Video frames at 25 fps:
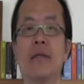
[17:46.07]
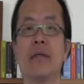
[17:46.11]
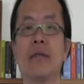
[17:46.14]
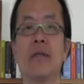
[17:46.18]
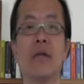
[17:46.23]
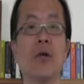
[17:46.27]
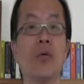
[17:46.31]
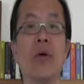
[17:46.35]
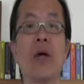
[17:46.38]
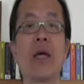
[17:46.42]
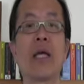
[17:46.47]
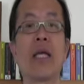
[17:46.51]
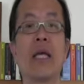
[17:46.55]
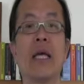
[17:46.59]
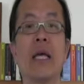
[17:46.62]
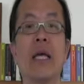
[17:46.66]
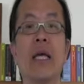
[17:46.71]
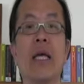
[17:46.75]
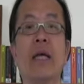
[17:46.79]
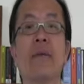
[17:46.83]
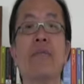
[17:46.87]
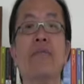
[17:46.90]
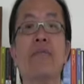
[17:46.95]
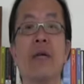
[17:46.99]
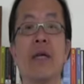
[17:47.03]
direct
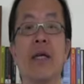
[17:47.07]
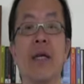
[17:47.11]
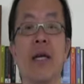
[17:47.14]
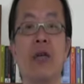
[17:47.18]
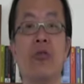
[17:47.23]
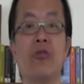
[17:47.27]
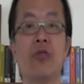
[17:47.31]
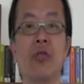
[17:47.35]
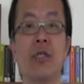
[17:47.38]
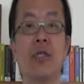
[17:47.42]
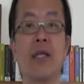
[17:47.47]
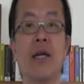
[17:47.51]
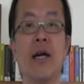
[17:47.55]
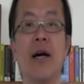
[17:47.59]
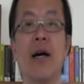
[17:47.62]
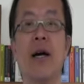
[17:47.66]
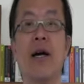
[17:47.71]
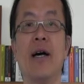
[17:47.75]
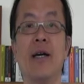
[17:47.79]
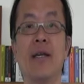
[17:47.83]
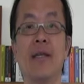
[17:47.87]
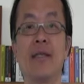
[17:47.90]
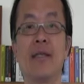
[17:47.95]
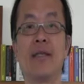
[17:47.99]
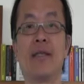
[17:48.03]
implication
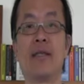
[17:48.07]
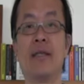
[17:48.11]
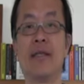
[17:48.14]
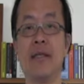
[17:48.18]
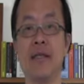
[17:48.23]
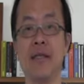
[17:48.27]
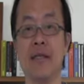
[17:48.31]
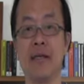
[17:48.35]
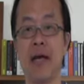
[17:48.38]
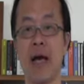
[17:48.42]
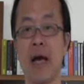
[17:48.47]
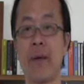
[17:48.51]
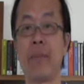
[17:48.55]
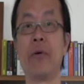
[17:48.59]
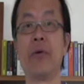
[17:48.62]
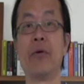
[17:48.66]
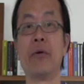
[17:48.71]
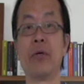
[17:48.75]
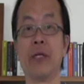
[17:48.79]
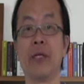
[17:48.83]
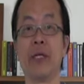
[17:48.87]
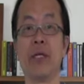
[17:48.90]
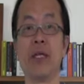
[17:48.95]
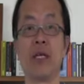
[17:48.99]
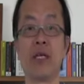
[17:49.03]
on the
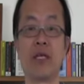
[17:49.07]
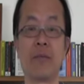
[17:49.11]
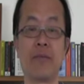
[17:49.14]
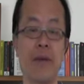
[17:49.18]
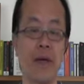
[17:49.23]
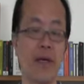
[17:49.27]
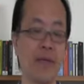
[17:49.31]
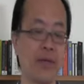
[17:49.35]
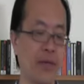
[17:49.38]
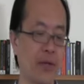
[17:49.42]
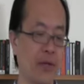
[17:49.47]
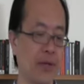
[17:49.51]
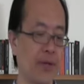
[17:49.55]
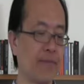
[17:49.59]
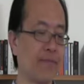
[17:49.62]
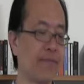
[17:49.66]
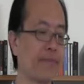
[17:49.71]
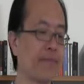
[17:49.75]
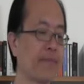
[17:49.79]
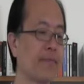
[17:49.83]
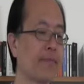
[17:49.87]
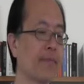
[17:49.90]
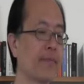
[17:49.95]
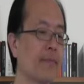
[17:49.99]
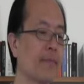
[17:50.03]
operating expenses.
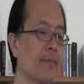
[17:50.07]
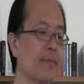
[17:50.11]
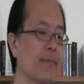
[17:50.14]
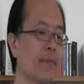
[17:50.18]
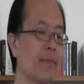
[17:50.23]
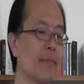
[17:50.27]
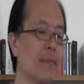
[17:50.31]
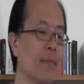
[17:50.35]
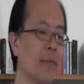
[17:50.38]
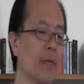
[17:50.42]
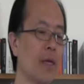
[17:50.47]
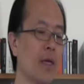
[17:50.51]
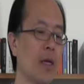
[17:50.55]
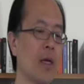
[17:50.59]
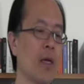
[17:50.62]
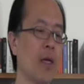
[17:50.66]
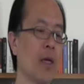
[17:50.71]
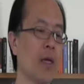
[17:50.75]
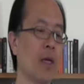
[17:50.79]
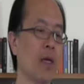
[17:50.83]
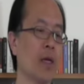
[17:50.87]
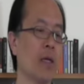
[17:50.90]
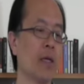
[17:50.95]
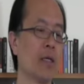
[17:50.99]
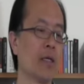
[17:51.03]

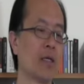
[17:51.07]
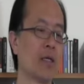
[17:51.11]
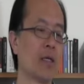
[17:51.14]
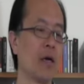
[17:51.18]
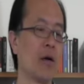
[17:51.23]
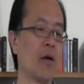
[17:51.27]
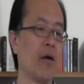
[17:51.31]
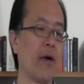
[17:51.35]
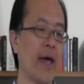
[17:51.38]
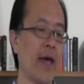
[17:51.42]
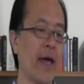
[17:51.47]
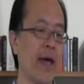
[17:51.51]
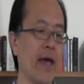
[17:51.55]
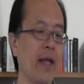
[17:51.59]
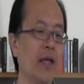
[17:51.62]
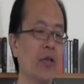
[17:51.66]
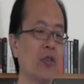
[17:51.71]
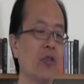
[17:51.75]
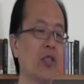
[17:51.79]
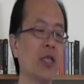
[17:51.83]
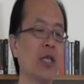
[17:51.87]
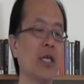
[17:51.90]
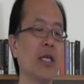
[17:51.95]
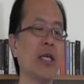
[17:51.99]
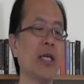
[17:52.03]
So
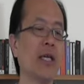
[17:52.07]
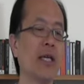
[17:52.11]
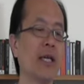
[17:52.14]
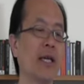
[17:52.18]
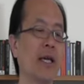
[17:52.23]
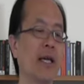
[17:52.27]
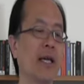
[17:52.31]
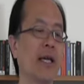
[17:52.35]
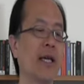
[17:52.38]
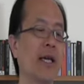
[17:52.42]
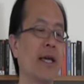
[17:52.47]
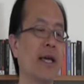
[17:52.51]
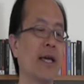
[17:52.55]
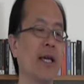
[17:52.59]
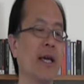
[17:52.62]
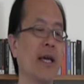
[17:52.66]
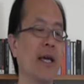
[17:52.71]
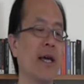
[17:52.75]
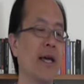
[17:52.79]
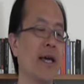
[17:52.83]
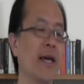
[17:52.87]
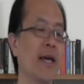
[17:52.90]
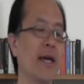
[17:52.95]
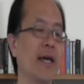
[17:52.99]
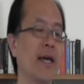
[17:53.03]
energy,
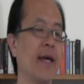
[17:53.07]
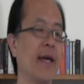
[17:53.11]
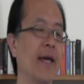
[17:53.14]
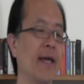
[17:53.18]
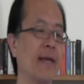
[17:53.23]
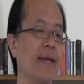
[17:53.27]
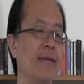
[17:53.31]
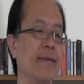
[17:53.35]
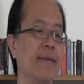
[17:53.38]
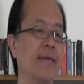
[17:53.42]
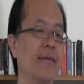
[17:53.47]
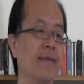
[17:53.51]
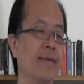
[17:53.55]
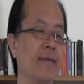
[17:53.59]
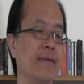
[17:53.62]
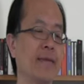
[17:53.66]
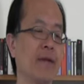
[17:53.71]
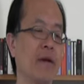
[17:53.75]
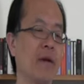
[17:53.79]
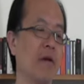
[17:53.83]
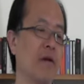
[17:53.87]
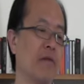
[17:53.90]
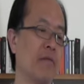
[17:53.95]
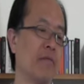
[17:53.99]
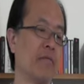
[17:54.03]
and
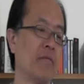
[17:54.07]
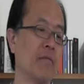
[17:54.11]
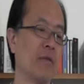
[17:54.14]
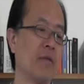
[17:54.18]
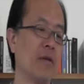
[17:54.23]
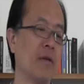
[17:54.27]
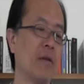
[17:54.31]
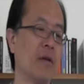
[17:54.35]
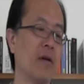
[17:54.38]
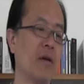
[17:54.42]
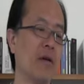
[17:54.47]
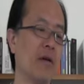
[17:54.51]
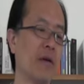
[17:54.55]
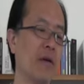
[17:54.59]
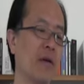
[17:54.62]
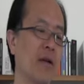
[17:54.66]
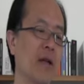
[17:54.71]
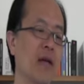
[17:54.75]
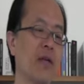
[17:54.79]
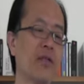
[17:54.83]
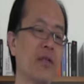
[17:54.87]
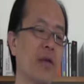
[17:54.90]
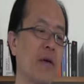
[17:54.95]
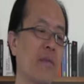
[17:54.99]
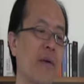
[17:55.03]
so the
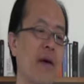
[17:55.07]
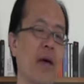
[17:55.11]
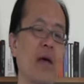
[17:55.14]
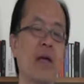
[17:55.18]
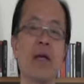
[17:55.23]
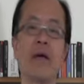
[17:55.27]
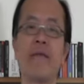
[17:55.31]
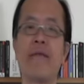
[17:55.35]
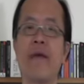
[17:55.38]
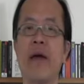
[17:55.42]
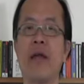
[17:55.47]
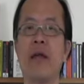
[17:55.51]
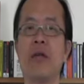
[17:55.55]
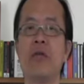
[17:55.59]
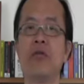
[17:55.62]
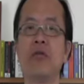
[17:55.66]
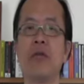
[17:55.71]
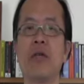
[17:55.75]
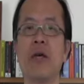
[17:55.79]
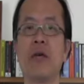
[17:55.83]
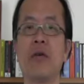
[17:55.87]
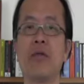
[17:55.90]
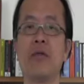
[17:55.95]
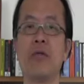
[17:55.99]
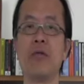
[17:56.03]
less amount of energy
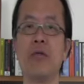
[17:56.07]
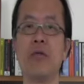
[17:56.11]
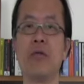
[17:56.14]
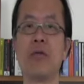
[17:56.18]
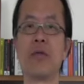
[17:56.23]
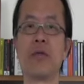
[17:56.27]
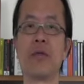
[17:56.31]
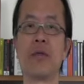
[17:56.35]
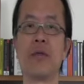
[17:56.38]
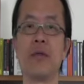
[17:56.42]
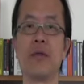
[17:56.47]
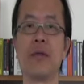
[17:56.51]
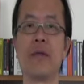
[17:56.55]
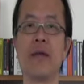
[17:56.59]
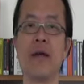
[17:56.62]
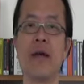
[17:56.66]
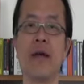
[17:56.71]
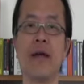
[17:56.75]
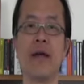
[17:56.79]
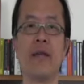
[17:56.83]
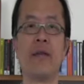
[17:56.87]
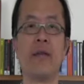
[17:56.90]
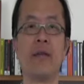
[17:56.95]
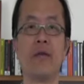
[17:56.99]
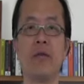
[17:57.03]
that you use,
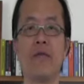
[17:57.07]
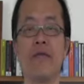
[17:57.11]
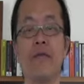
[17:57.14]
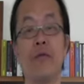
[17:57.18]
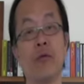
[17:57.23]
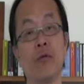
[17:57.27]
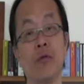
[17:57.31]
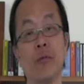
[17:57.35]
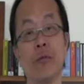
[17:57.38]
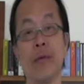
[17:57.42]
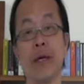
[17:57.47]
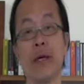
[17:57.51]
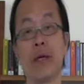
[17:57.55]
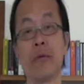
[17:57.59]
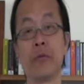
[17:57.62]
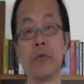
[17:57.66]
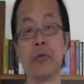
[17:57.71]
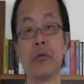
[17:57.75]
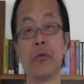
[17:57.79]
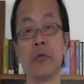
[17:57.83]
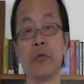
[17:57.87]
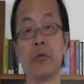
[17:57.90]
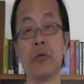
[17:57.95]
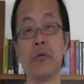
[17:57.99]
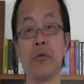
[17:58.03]
and if you will be
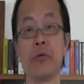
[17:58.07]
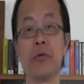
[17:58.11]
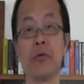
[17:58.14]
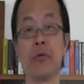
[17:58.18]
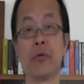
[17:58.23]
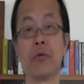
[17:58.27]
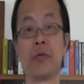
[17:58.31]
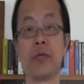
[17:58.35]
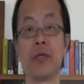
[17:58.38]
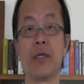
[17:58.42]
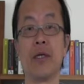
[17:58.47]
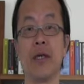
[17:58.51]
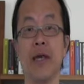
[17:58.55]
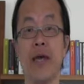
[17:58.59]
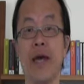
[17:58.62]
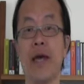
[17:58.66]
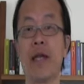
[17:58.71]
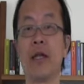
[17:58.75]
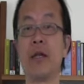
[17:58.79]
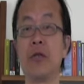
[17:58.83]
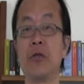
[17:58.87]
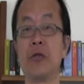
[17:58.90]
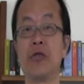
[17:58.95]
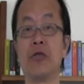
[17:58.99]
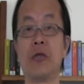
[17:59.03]
able to use the
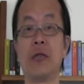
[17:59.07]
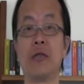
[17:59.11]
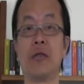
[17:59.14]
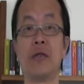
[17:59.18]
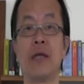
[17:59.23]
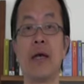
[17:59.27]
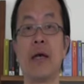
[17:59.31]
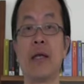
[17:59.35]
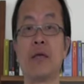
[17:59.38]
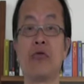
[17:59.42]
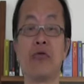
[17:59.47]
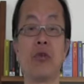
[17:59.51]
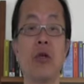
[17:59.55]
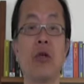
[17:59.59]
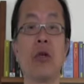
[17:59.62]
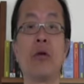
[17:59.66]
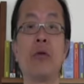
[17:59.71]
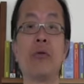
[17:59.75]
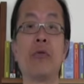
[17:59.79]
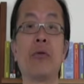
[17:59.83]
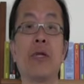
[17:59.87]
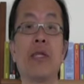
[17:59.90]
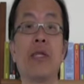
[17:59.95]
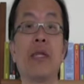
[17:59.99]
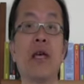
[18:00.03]
energy that
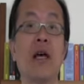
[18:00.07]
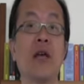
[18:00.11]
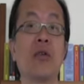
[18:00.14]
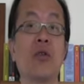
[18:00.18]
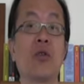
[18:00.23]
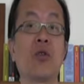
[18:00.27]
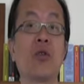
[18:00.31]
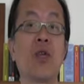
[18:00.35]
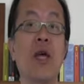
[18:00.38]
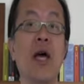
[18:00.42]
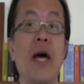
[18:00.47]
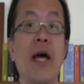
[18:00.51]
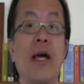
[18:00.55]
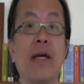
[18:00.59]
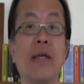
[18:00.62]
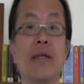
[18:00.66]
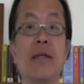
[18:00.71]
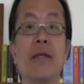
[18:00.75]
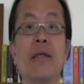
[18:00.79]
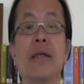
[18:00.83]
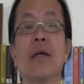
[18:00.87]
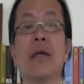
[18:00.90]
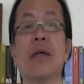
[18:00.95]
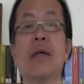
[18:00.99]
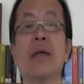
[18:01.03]
generated on
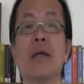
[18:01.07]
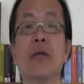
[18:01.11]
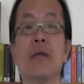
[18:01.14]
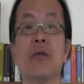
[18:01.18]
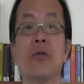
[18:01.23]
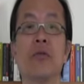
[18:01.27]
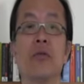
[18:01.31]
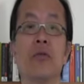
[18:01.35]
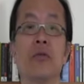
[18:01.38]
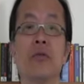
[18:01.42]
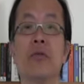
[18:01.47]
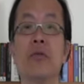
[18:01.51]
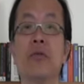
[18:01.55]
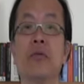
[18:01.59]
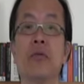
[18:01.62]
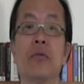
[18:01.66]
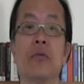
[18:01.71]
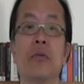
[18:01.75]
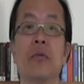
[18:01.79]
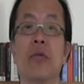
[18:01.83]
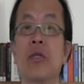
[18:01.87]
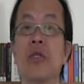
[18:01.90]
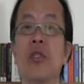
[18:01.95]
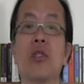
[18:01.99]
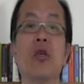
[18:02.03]
site
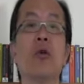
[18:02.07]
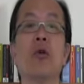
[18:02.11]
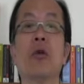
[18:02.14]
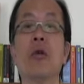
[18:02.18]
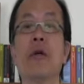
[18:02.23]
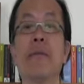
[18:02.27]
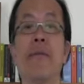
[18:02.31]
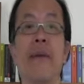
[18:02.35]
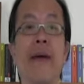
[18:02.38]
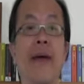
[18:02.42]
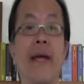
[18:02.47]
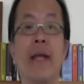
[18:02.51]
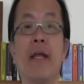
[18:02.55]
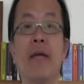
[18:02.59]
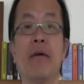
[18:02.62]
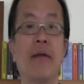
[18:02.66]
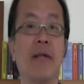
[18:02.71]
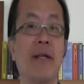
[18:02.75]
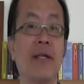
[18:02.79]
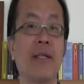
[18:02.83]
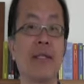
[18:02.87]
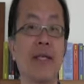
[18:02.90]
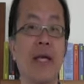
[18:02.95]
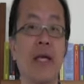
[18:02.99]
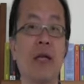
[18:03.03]
through the solar panel,
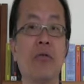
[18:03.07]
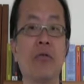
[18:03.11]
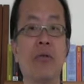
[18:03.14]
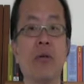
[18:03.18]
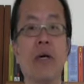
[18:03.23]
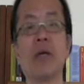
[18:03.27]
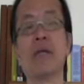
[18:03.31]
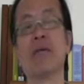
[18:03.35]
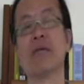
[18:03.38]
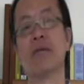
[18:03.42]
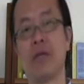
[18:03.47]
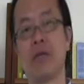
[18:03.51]
etc.,